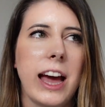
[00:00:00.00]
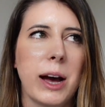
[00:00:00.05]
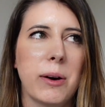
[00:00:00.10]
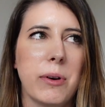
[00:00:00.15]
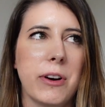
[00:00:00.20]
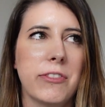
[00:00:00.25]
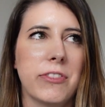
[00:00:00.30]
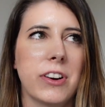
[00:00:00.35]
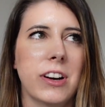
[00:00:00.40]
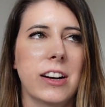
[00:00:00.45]

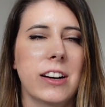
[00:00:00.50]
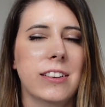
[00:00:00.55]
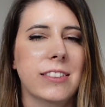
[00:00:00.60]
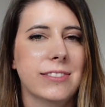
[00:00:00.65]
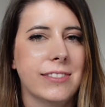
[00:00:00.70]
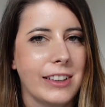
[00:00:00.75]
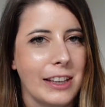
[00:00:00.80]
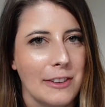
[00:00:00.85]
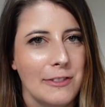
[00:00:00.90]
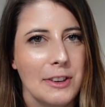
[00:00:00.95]

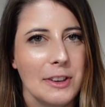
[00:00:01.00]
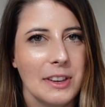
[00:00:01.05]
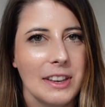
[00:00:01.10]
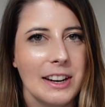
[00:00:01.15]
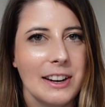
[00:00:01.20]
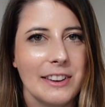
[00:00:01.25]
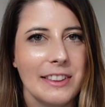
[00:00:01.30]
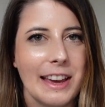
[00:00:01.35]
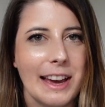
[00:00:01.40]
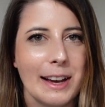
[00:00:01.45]
However, if you can
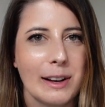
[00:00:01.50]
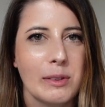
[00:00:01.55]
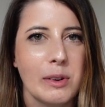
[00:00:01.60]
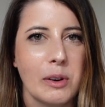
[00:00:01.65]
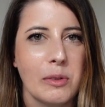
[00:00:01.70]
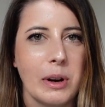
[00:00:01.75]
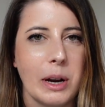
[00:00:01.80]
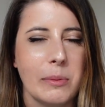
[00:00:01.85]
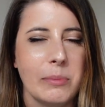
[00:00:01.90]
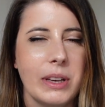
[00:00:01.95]
hear the echo
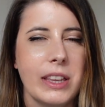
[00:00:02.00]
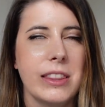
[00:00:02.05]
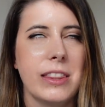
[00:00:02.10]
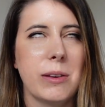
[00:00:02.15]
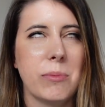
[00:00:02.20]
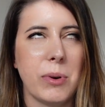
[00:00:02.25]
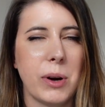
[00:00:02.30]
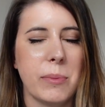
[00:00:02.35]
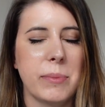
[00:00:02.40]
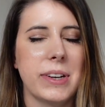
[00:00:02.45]
around me, the
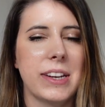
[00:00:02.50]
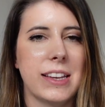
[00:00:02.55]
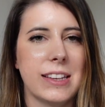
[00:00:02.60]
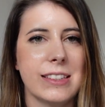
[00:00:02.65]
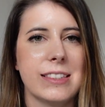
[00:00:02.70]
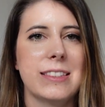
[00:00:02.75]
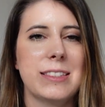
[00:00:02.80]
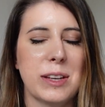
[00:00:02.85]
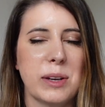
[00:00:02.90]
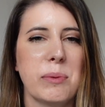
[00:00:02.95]
apartment
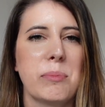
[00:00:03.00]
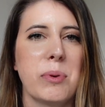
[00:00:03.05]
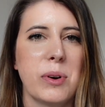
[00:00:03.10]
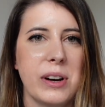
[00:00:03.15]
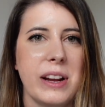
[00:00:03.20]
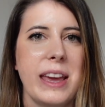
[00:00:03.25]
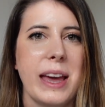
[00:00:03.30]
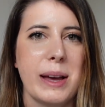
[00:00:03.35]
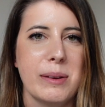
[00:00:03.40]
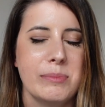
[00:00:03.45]
is still
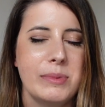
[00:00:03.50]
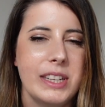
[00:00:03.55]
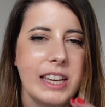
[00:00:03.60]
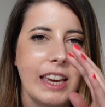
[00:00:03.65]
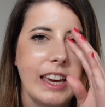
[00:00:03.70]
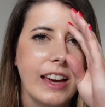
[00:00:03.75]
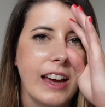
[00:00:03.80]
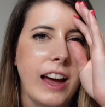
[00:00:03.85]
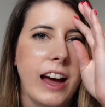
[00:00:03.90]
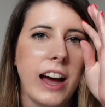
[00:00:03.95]
pretty
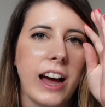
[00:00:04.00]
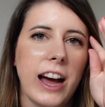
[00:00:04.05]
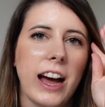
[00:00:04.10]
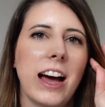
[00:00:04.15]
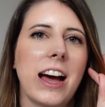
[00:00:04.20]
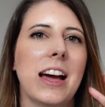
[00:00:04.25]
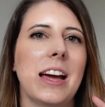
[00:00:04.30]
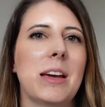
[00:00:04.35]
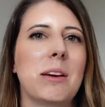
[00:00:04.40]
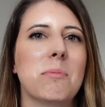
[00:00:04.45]
empty.
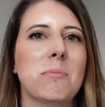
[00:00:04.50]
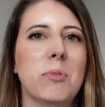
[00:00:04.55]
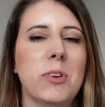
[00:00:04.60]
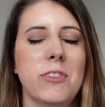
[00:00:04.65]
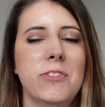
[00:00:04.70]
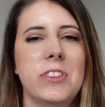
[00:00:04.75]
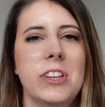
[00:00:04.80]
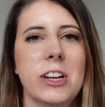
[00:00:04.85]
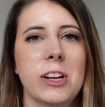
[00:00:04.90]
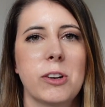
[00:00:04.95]
I
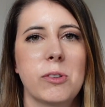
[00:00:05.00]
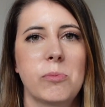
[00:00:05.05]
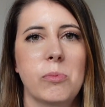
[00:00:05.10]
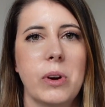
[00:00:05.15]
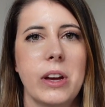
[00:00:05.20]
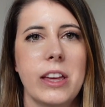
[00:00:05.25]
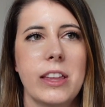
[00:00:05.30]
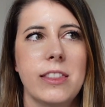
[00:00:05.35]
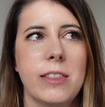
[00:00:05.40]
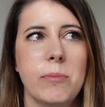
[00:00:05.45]
moved here
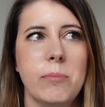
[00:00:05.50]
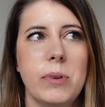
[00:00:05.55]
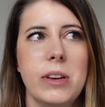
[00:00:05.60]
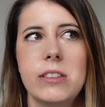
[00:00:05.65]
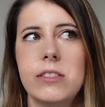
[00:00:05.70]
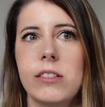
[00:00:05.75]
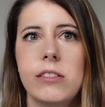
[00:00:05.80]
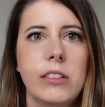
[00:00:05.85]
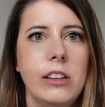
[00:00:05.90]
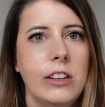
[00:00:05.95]
with
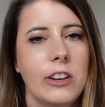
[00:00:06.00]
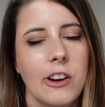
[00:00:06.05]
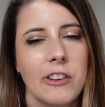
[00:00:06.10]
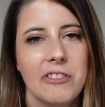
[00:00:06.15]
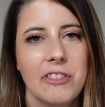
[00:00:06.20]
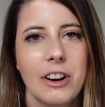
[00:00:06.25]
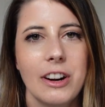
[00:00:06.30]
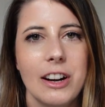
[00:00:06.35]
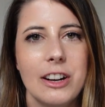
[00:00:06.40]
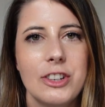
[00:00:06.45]
basically no
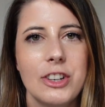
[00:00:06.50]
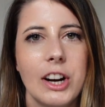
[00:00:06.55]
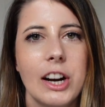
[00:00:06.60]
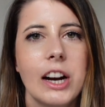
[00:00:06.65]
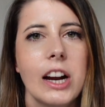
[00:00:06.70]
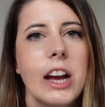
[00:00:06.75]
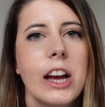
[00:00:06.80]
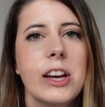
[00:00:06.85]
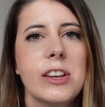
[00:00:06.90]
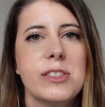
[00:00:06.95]

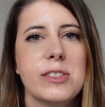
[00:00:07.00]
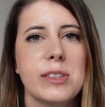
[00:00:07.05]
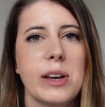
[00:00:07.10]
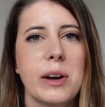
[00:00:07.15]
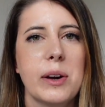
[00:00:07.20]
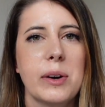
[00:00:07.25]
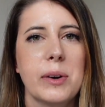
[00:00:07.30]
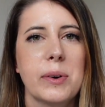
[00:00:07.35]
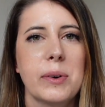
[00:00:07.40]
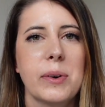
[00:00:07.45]
furniture,
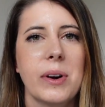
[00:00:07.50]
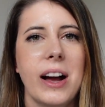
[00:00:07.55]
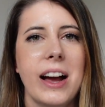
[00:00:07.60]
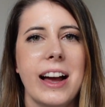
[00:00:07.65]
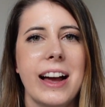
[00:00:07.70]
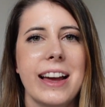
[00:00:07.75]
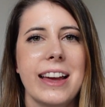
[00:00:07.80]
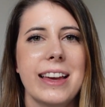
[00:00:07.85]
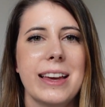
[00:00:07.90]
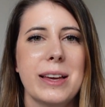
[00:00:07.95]
so
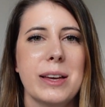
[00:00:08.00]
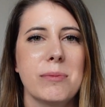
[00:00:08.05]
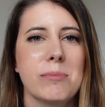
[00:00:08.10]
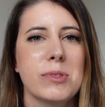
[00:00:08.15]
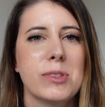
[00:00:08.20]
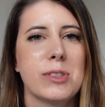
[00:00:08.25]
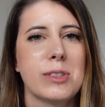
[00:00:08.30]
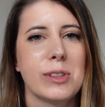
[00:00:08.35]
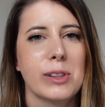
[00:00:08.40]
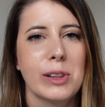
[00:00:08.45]
I
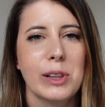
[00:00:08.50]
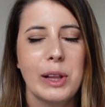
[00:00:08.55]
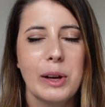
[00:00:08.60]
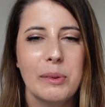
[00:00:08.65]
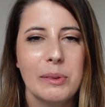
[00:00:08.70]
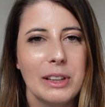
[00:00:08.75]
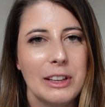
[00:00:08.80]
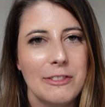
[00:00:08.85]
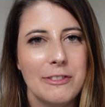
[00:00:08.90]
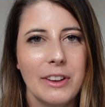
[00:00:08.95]
am
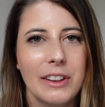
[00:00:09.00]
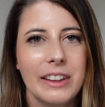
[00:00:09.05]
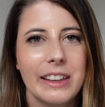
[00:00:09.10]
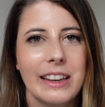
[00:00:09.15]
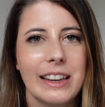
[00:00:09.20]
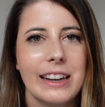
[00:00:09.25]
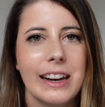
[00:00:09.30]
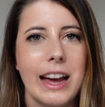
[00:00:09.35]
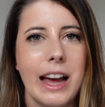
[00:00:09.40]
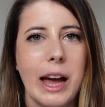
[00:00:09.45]
slowly filling
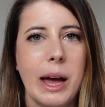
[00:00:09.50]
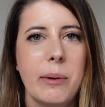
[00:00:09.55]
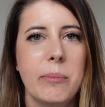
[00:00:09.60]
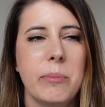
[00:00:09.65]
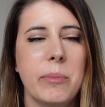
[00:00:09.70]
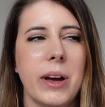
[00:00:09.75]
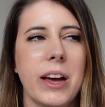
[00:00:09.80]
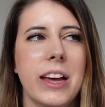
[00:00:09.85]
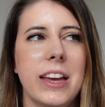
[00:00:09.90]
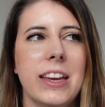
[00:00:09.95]
it
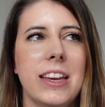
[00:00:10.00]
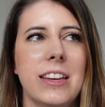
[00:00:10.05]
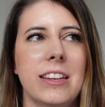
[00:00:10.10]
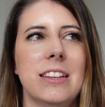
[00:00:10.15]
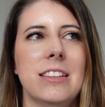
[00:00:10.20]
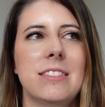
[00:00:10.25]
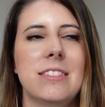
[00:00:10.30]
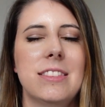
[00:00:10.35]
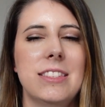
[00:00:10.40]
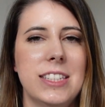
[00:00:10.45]
up, but it
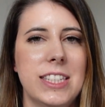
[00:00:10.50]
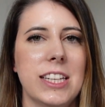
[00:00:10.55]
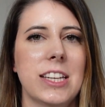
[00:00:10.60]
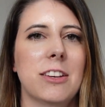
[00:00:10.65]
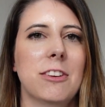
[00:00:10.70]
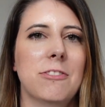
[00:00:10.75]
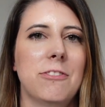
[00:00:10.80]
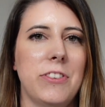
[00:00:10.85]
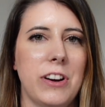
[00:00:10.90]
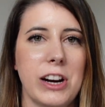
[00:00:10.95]
is
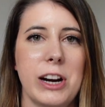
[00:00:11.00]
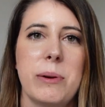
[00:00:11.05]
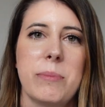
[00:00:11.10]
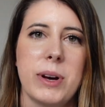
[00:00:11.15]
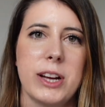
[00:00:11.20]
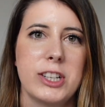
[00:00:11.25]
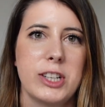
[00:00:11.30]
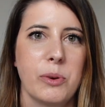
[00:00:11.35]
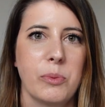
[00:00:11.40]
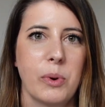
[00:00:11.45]
still very
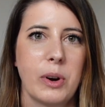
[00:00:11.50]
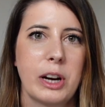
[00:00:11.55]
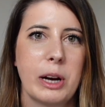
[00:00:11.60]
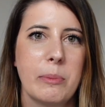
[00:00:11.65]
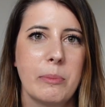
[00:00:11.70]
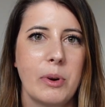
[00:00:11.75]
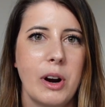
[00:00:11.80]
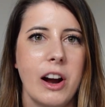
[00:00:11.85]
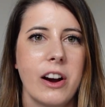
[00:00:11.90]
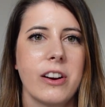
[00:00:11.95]
much a work
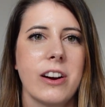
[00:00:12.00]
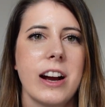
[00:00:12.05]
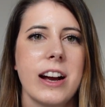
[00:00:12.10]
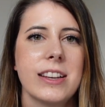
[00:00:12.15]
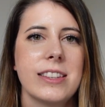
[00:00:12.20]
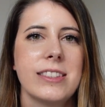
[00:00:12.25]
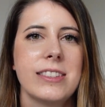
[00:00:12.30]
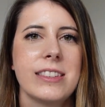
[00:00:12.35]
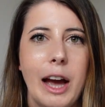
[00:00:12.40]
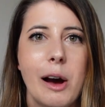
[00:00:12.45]
in
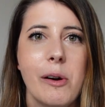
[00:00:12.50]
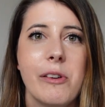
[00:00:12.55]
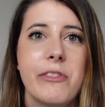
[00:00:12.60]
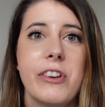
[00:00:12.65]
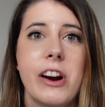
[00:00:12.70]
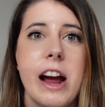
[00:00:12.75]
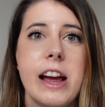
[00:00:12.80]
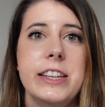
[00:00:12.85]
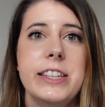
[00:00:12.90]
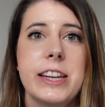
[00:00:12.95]
progress. However,
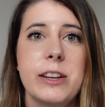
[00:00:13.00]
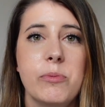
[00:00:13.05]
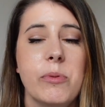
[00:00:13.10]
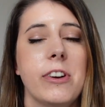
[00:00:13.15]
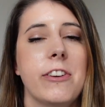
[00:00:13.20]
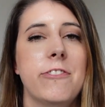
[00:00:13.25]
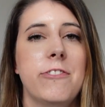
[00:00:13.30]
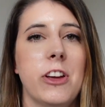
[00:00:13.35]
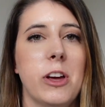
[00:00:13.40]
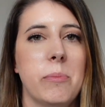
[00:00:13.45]
I did
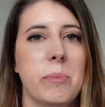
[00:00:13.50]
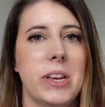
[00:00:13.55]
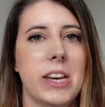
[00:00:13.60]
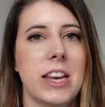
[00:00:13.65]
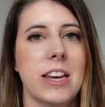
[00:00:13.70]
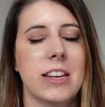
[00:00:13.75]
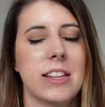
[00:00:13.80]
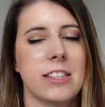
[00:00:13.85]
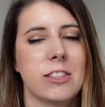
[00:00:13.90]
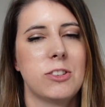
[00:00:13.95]
want to film it
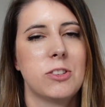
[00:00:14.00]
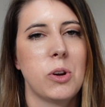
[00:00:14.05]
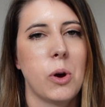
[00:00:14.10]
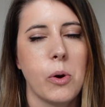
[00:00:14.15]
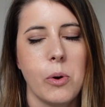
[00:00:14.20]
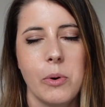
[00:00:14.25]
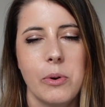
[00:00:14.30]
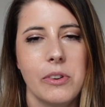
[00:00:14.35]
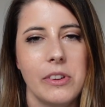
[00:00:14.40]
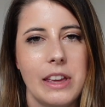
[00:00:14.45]
in its
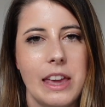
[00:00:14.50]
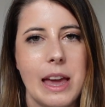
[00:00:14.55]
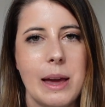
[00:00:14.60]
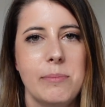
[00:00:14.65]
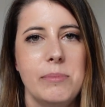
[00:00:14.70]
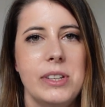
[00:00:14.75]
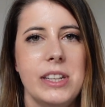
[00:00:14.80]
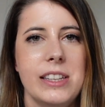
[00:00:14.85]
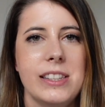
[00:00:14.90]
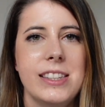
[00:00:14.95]
totally
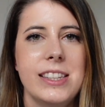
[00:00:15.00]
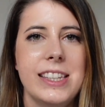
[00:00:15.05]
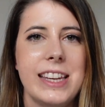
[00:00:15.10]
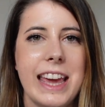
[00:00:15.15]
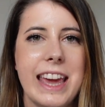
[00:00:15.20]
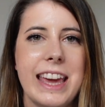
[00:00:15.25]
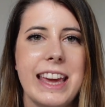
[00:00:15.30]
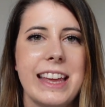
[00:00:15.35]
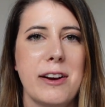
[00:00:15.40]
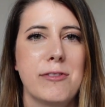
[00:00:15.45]
empty
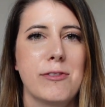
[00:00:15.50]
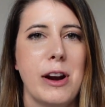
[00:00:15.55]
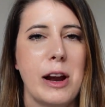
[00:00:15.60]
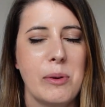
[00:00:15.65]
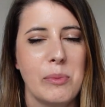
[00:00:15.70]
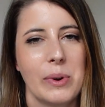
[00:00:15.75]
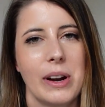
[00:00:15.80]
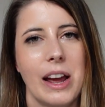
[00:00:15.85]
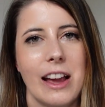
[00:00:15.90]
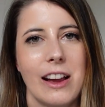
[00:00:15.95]
state uh,
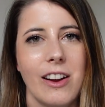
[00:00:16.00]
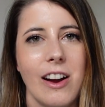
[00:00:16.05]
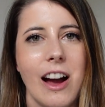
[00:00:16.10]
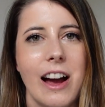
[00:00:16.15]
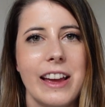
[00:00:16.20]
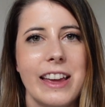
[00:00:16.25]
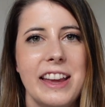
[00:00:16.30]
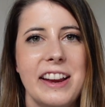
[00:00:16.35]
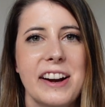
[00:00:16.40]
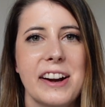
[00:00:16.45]
right when I
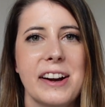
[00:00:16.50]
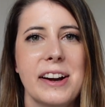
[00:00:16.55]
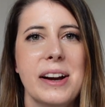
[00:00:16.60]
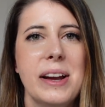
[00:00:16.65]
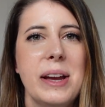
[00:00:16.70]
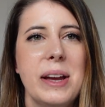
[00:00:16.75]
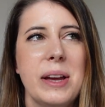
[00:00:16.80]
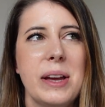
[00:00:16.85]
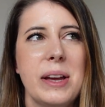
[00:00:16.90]
got here,